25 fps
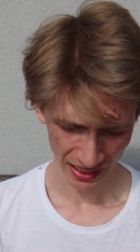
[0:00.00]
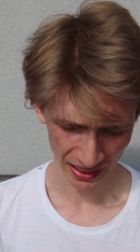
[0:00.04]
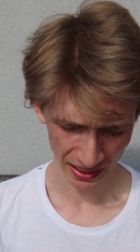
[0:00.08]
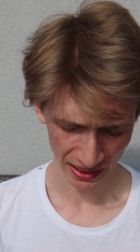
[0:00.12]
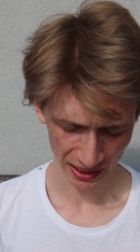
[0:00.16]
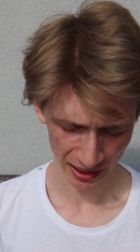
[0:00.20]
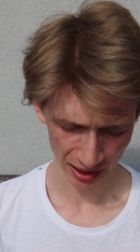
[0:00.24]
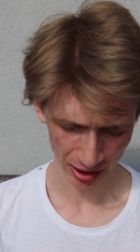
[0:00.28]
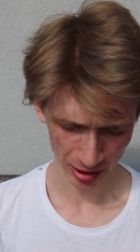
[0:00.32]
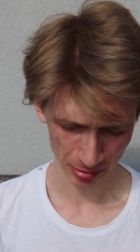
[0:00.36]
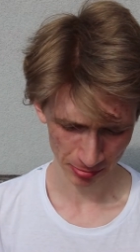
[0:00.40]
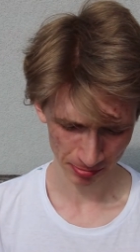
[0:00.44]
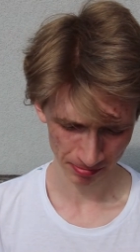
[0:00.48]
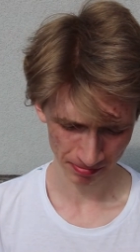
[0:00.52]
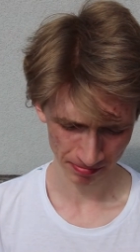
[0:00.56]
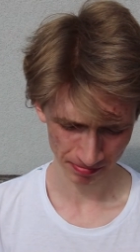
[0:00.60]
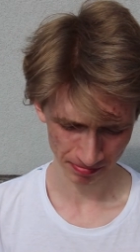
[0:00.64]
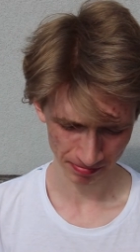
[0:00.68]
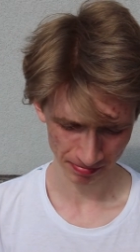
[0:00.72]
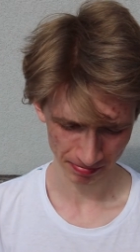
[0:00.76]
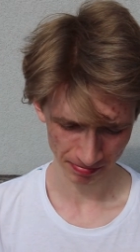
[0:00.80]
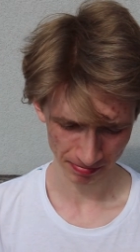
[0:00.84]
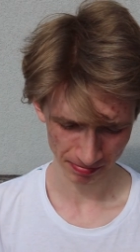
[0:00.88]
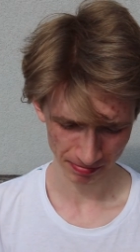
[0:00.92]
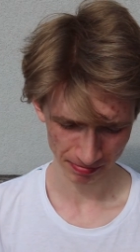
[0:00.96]

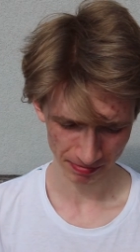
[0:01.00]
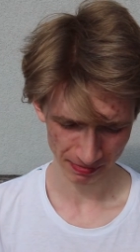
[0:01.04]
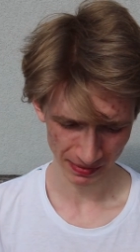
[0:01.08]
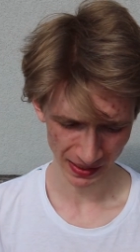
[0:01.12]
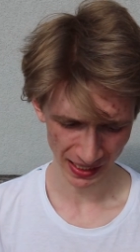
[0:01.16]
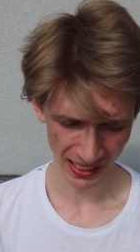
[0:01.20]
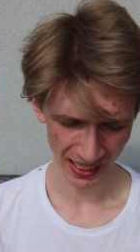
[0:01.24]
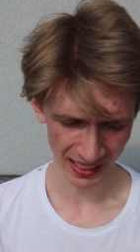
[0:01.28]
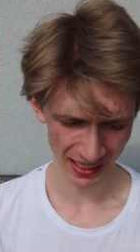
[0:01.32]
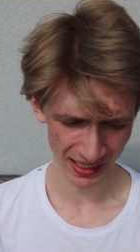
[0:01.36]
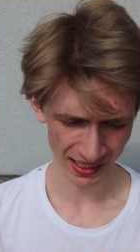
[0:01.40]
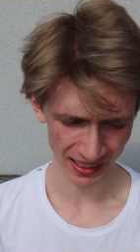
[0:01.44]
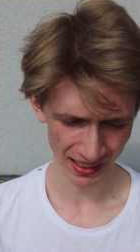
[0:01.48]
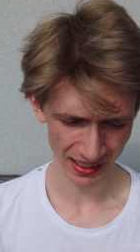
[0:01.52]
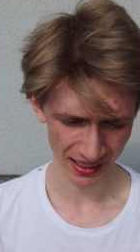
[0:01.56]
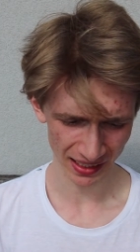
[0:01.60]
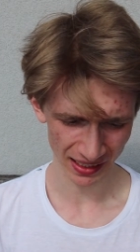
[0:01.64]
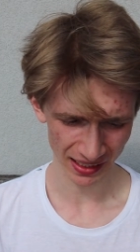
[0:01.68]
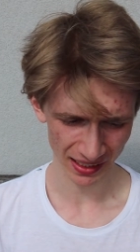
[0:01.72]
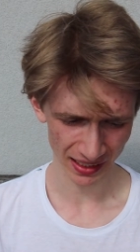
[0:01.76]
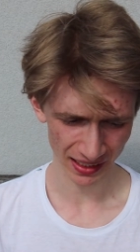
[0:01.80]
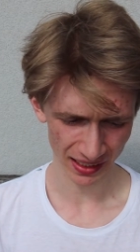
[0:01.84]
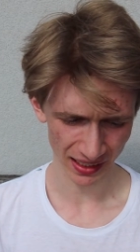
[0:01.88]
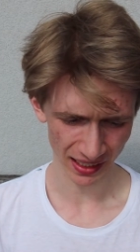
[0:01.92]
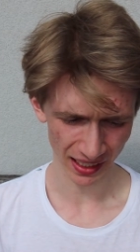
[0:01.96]
um, and
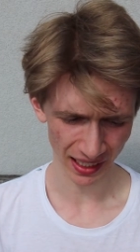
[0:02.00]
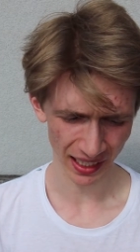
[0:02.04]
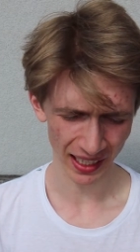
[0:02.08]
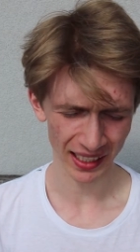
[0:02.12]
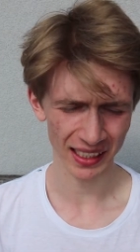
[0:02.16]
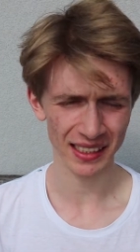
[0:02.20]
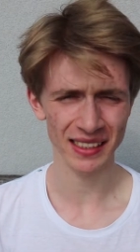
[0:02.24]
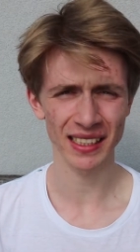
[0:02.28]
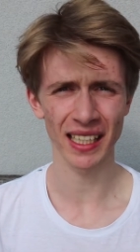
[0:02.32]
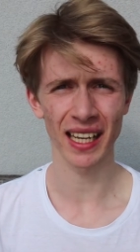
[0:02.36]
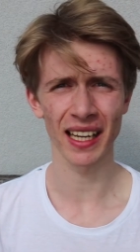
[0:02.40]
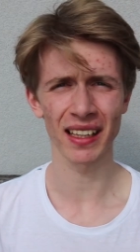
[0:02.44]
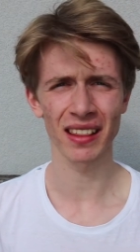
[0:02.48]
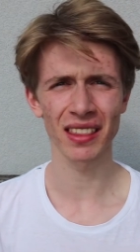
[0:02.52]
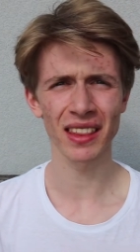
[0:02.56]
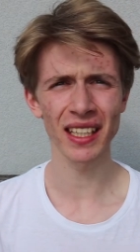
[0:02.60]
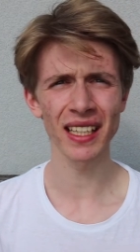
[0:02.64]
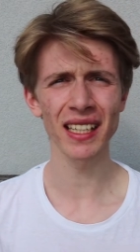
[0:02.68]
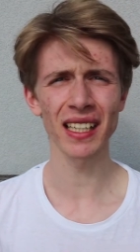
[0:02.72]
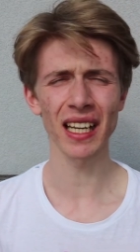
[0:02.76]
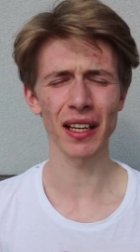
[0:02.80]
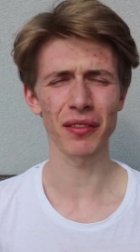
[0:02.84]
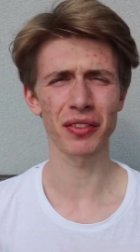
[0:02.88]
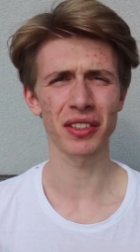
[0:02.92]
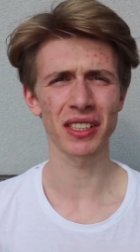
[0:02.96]
as I
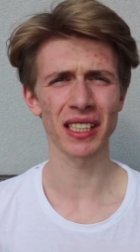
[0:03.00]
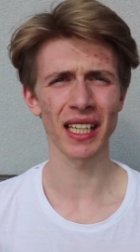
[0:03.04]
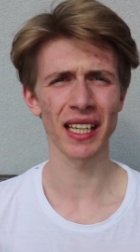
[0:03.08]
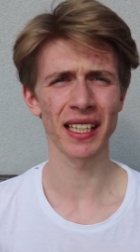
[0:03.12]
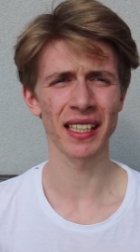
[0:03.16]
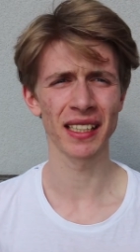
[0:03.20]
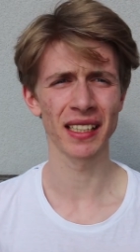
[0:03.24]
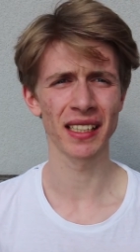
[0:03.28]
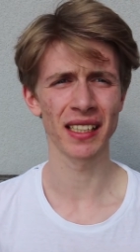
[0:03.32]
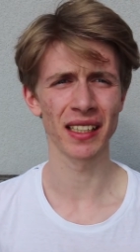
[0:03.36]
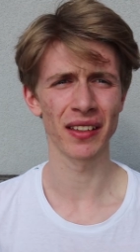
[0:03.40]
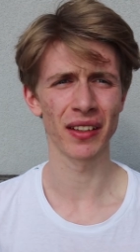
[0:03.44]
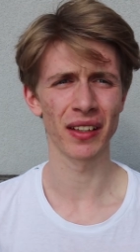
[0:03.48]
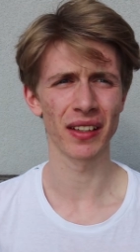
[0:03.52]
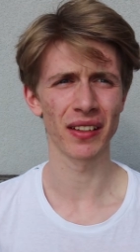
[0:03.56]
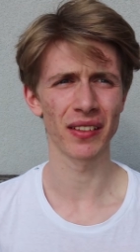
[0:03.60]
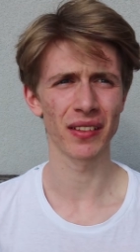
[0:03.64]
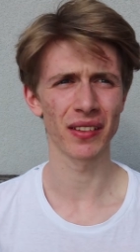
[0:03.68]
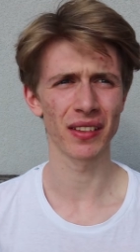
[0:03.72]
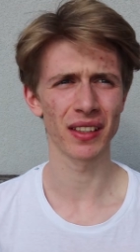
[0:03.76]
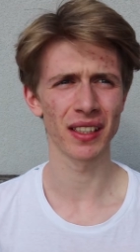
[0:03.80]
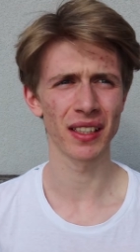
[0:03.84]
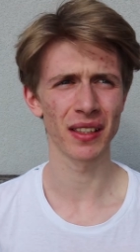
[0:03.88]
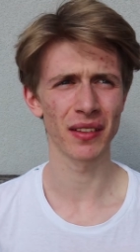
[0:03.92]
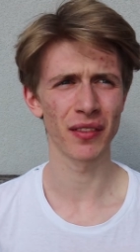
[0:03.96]
think I've said in the
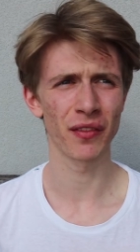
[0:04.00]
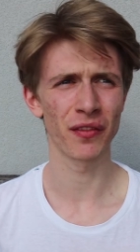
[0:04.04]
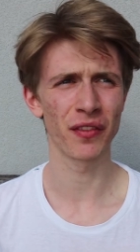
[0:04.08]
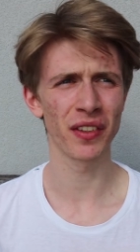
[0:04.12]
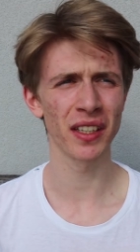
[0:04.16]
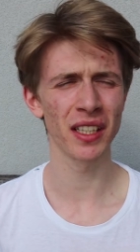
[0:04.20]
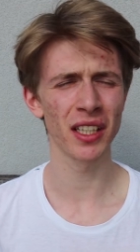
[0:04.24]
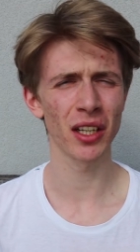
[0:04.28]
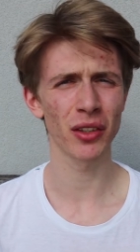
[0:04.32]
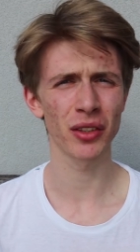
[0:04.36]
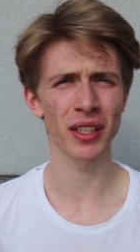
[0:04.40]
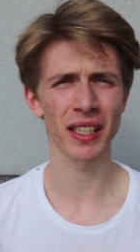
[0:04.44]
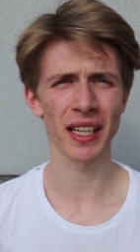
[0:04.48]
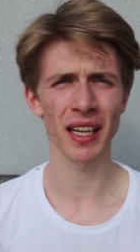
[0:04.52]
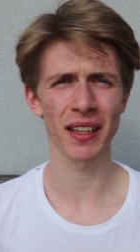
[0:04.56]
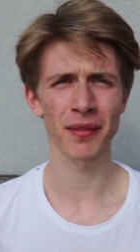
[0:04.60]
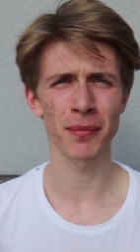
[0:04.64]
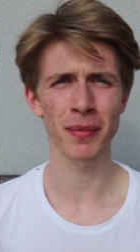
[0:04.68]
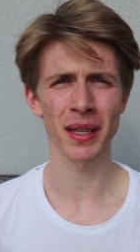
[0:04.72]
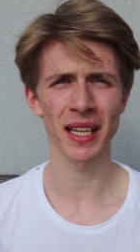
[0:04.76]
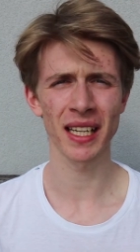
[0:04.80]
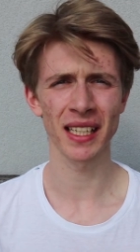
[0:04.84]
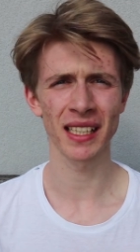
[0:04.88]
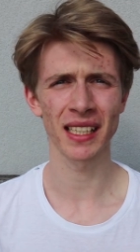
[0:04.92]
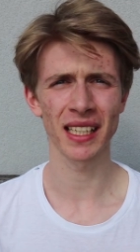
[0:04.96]
video that I
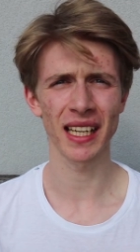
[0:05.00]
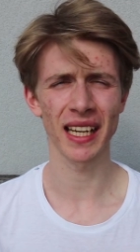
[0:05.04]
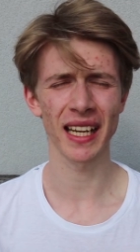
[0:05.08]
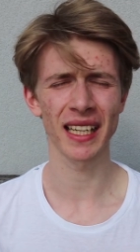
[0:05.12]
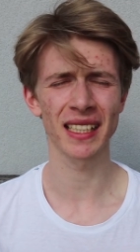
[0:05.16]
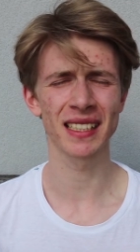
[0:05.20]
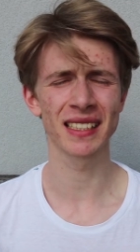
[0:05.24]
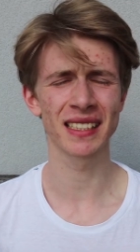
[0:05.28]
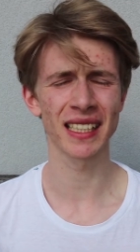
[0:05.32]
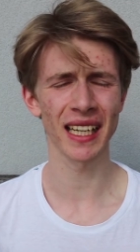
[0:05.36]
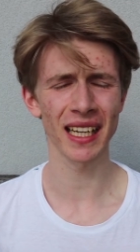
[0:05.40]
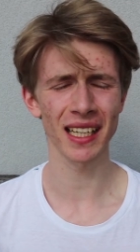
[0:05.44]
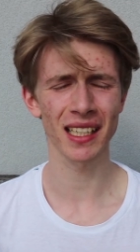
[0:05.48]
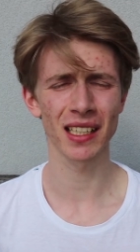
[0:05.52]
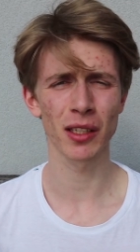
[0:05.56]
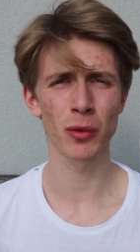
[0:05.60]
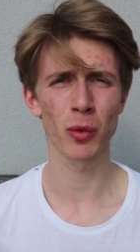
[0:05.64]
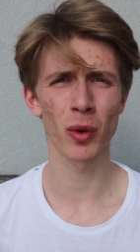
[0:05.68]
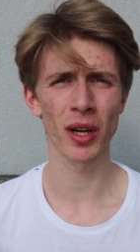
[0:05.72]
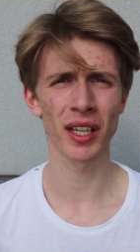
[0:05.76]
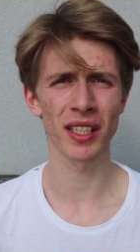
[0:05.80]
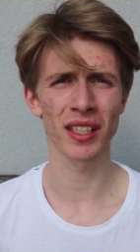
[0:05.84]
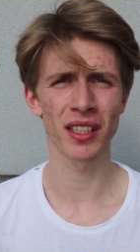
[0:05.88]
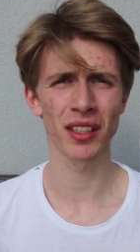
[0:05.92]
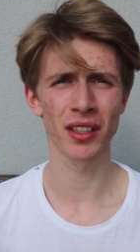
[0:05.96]
made exactly
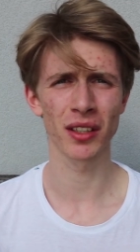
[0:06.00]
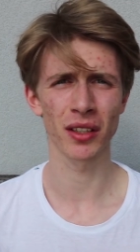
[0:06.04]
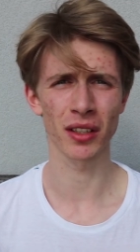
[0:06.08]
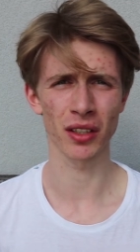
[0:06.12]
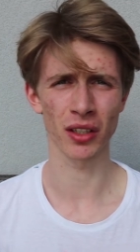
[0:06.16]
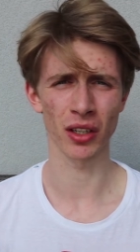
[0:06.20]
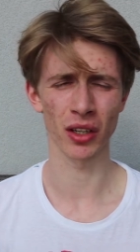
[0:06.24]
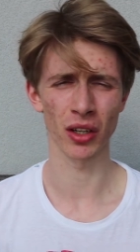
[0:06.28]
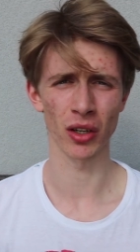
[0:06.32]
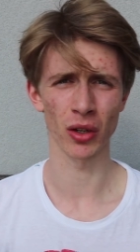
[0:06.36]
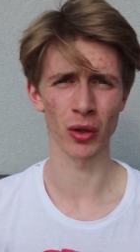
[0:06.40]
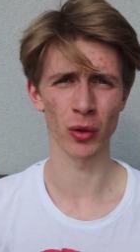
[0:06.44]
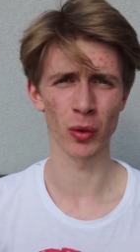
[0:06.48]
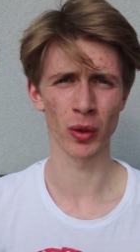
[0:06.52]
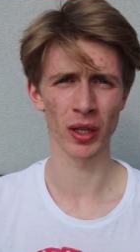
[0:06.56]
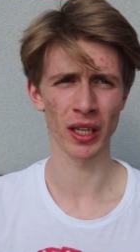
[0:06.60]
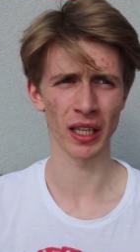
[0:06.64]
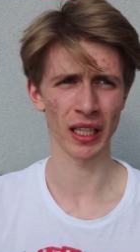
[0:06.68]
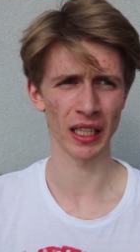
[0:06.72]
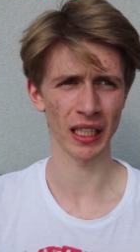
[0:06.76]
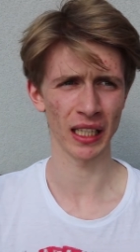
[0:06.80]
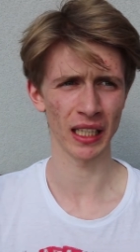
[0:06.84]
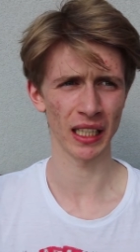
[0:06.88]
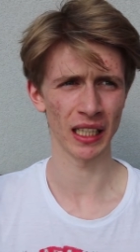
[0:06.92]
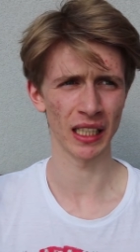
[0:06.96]
one year ago,
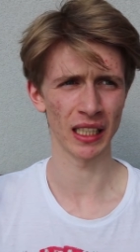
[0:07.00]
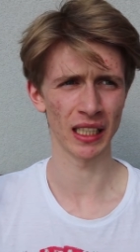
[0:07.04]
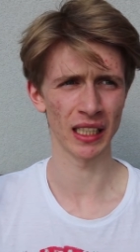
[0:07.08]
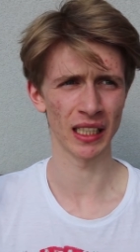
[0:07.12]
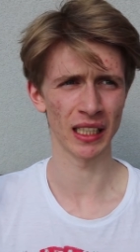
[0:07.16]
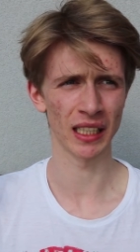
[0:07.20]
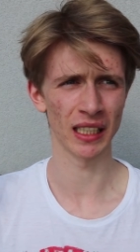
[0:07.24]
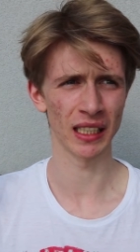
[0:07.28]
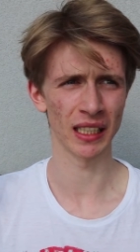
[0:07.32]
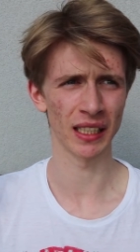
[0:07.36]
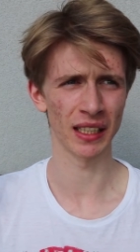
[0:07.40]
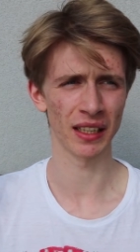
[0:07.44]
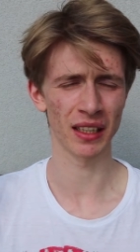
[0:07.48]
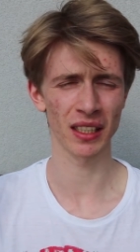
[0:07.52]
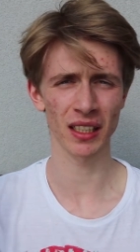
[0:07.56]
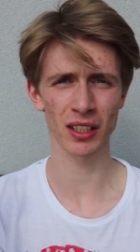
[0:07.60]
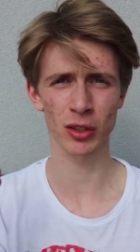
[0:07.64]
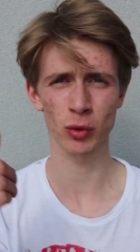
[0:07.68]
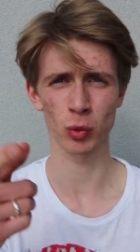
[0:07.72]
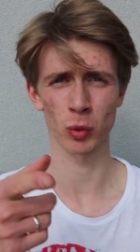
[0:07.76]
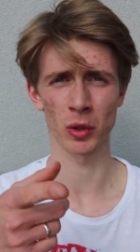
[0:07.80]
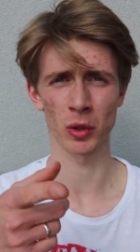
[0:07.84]
uh, this